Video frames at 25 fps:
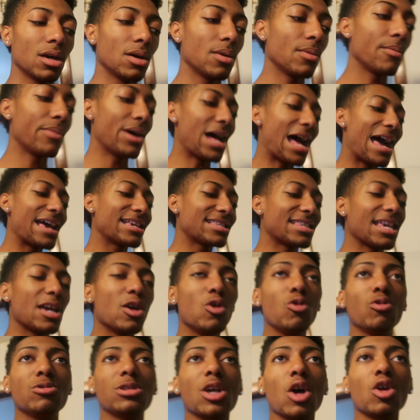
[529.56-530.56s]
But I
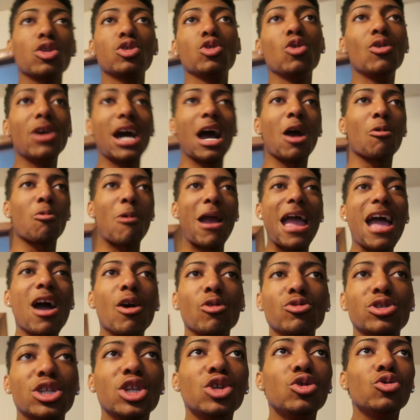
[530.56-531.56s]
say, who's gonna do it
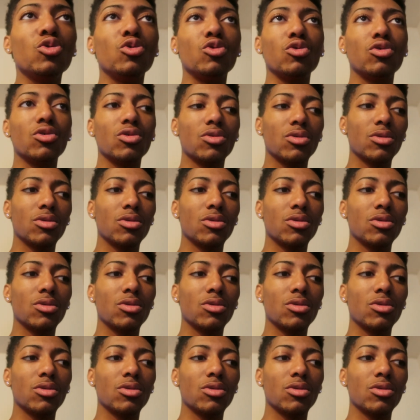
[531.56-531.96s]
around you?